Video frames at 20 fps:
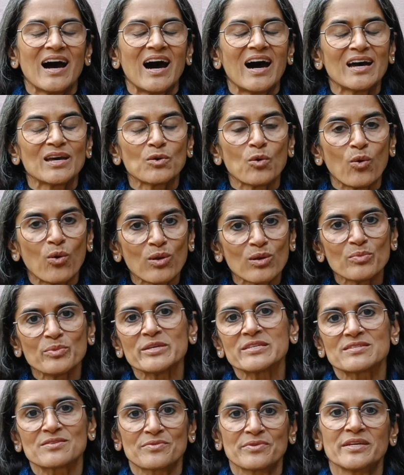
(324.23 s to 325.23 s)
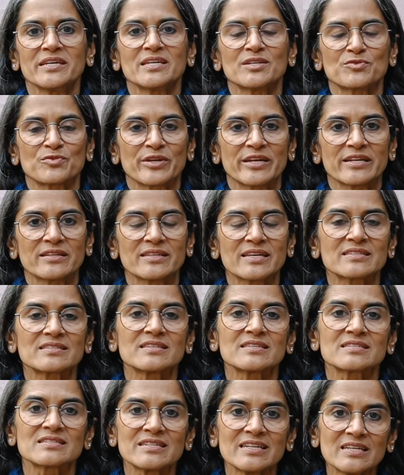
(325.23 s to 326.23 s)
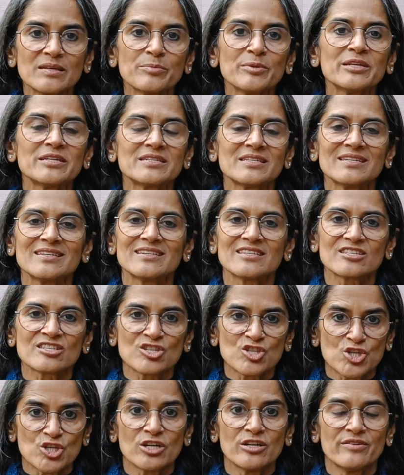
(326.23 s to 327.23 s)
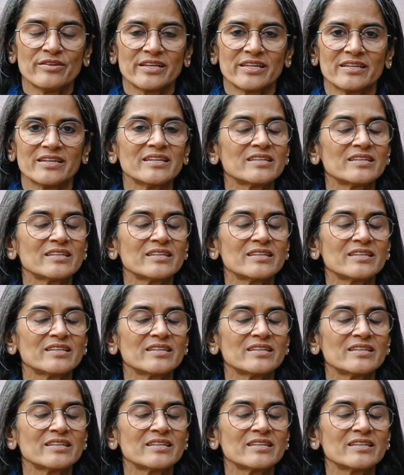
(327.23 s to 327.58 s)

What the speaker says: I always reiterate that sustainability is a journey.